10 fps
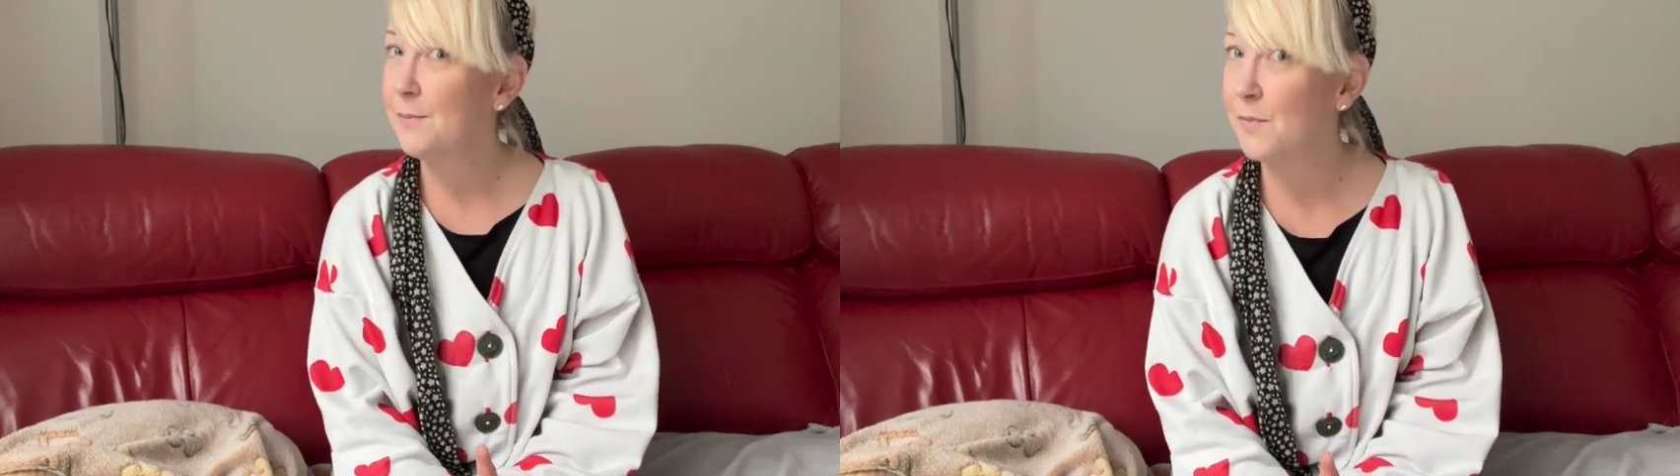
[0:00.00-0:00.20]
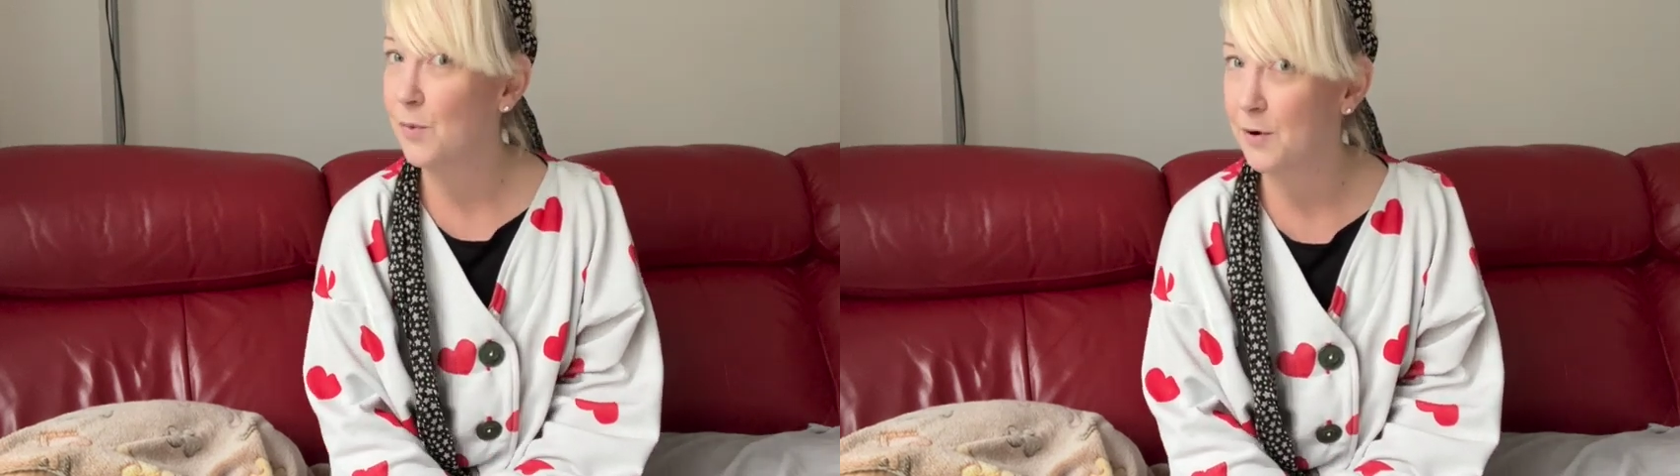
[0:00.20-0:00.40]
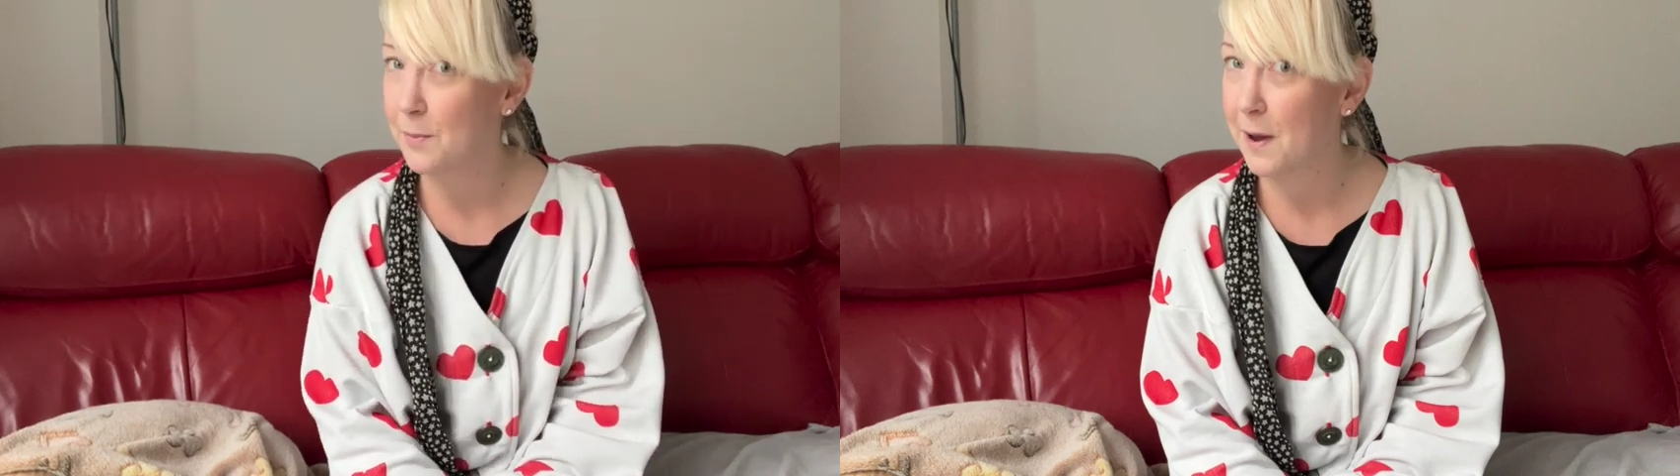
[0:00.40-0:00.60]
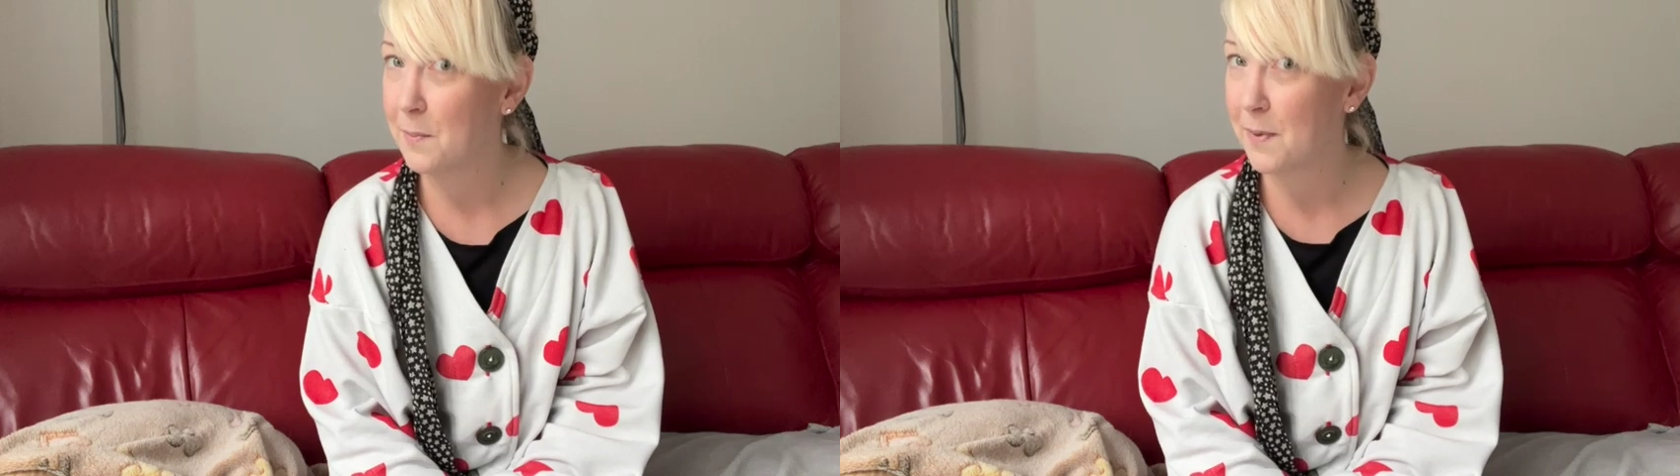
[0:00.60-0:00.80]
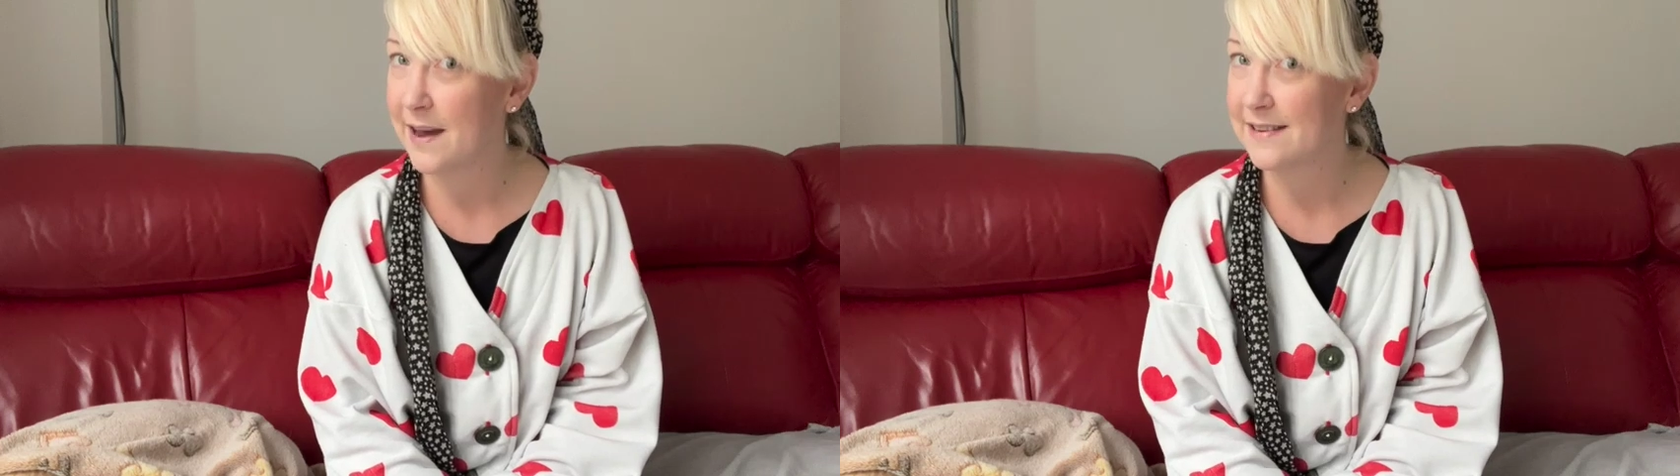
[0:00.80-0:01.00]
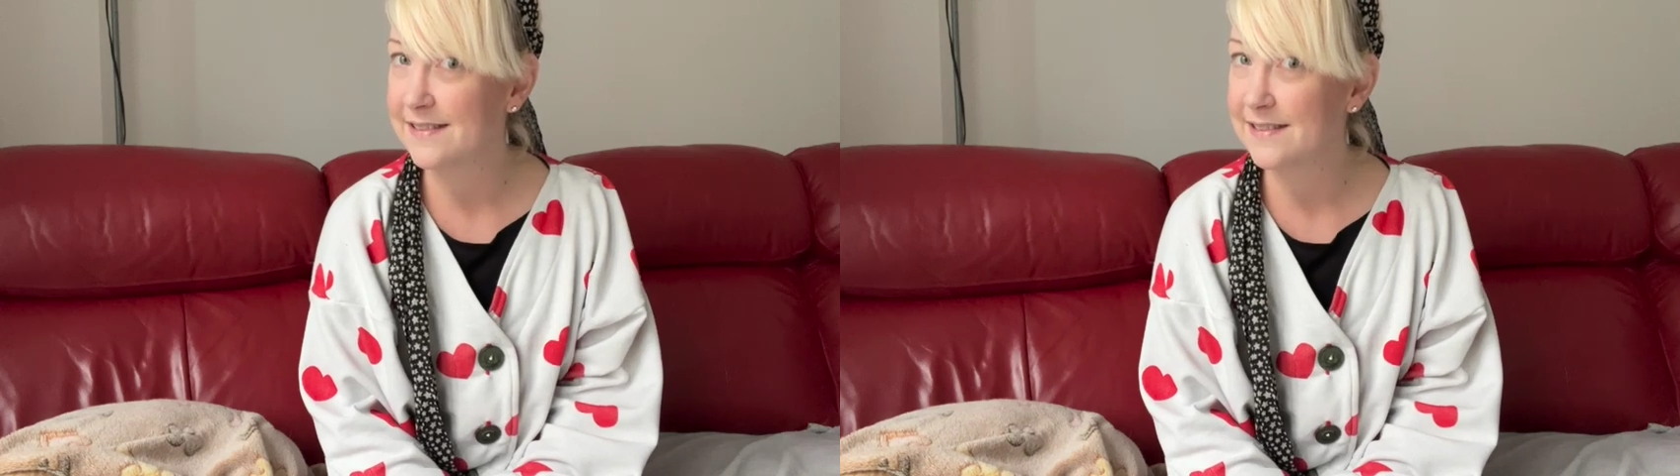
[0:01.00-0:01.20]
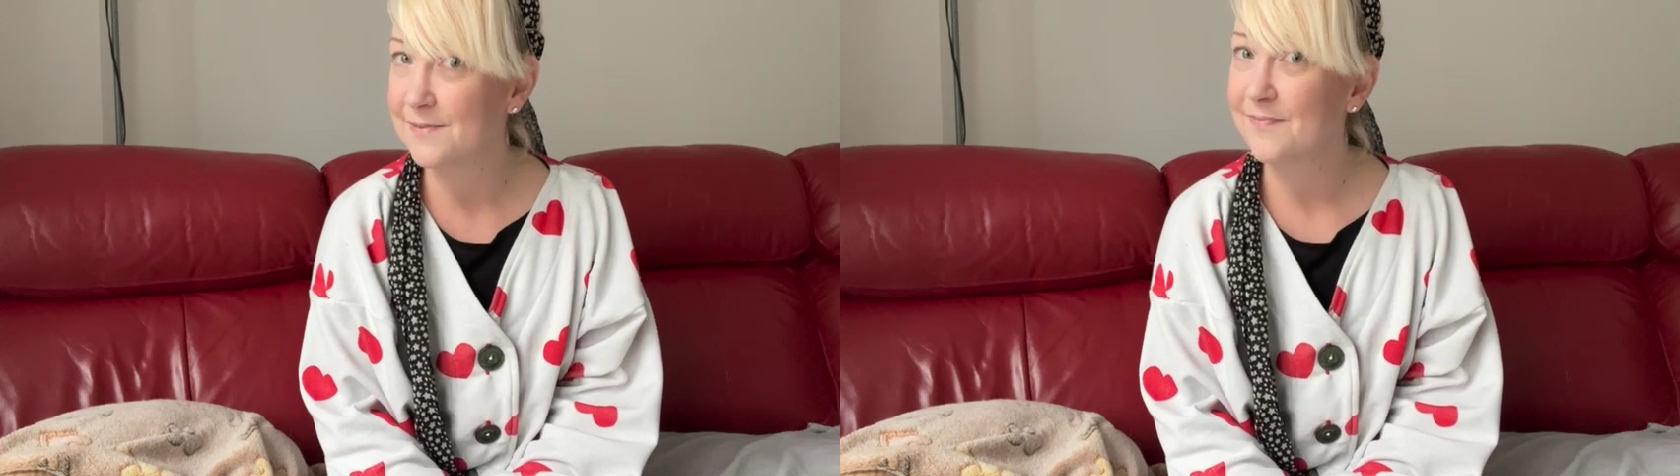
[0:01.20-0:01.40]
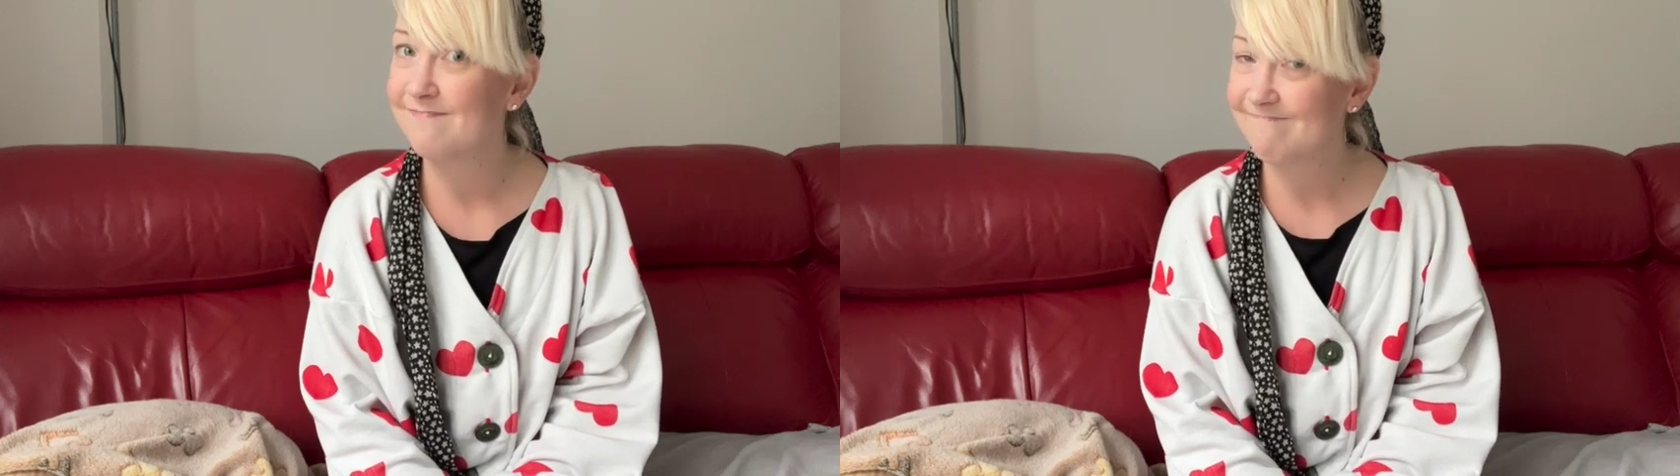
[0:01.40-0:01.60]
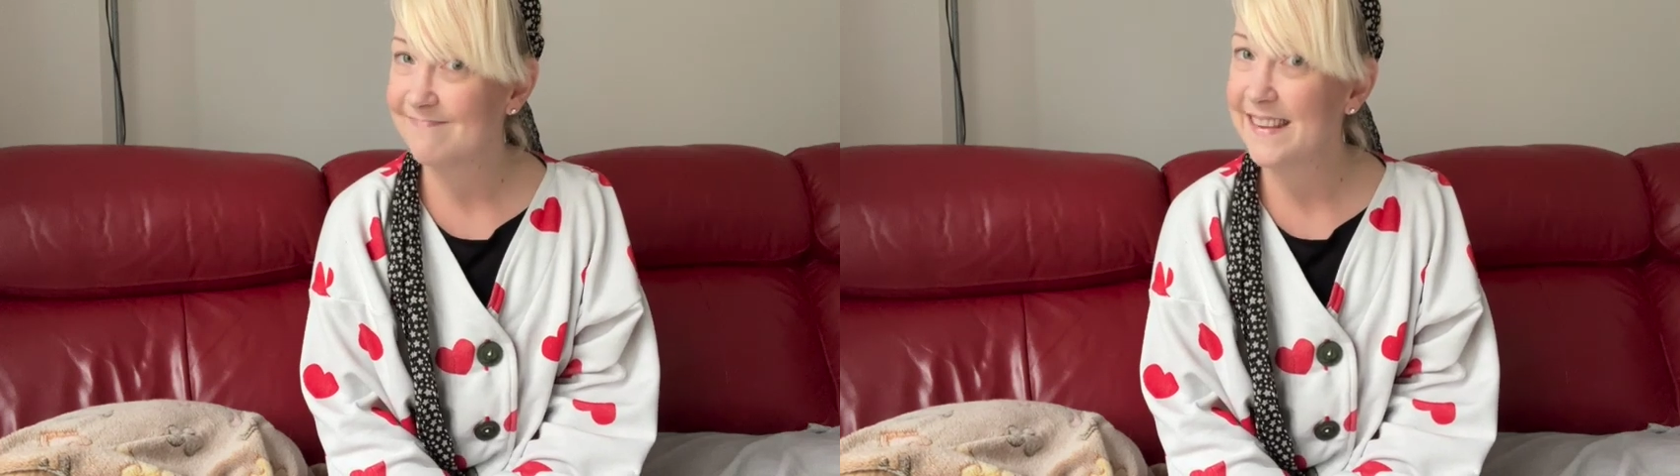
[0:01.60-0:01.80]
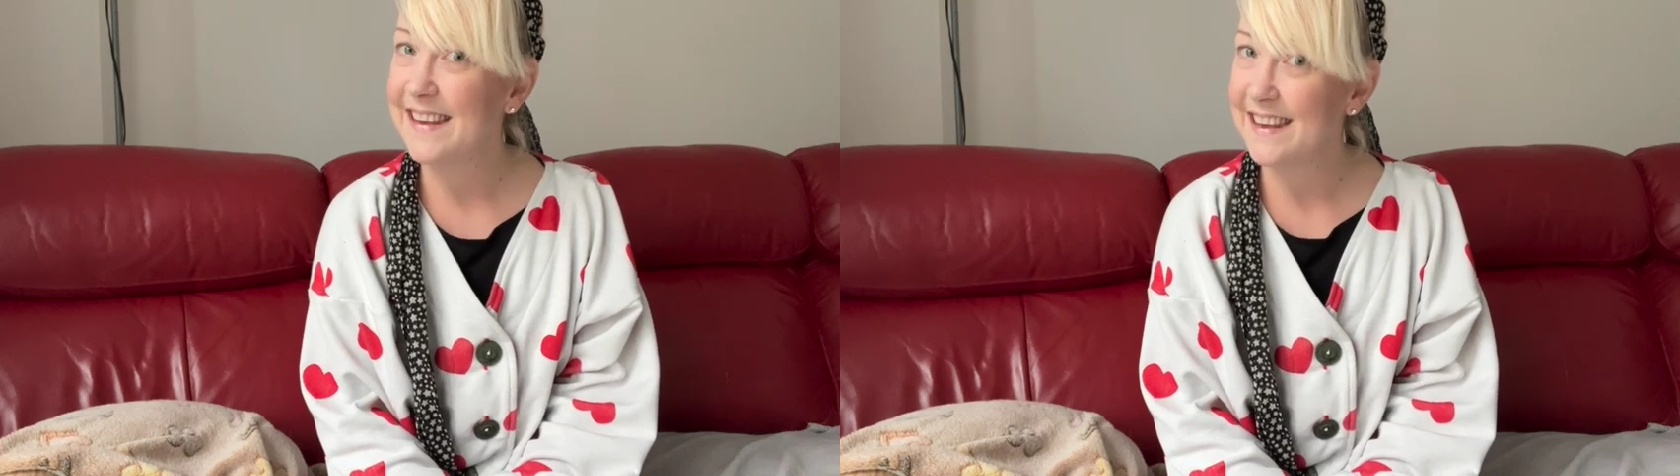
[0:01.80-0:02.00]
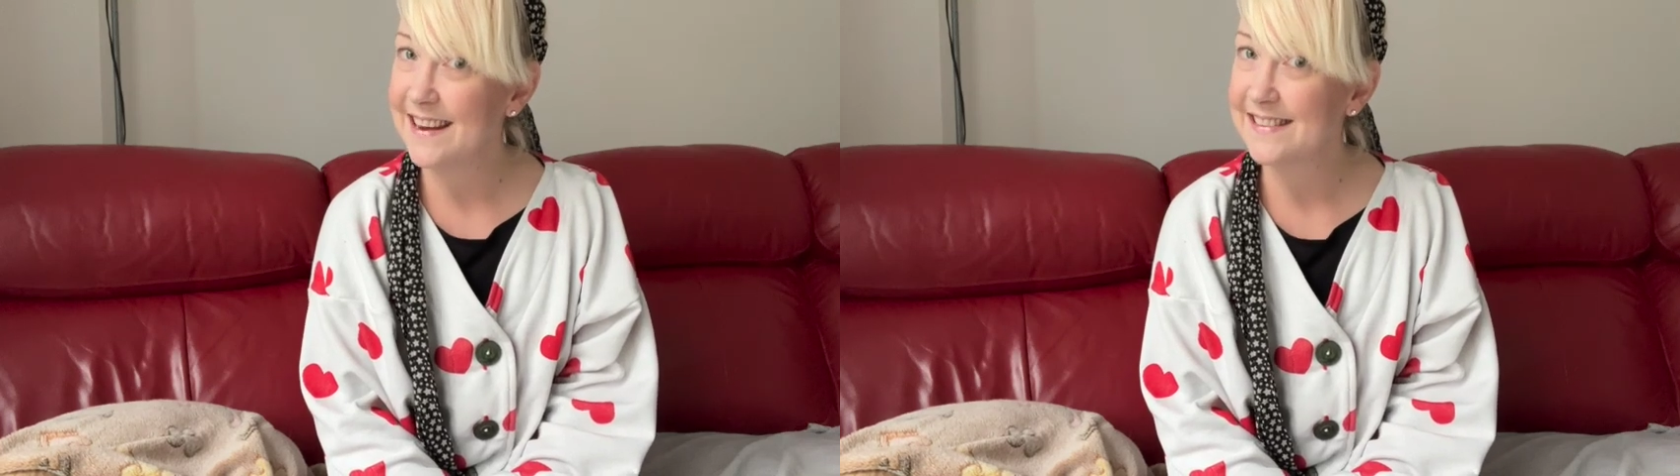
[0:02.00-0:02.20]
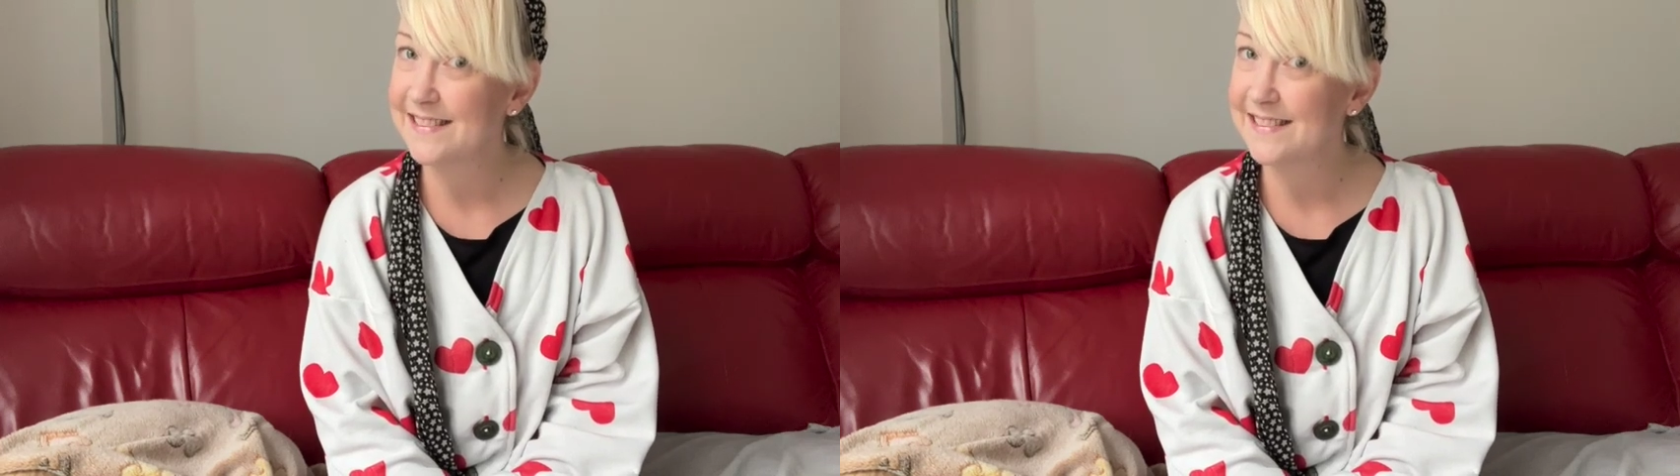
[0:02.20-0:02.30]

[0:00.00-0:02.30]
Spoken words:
What about best? Yes,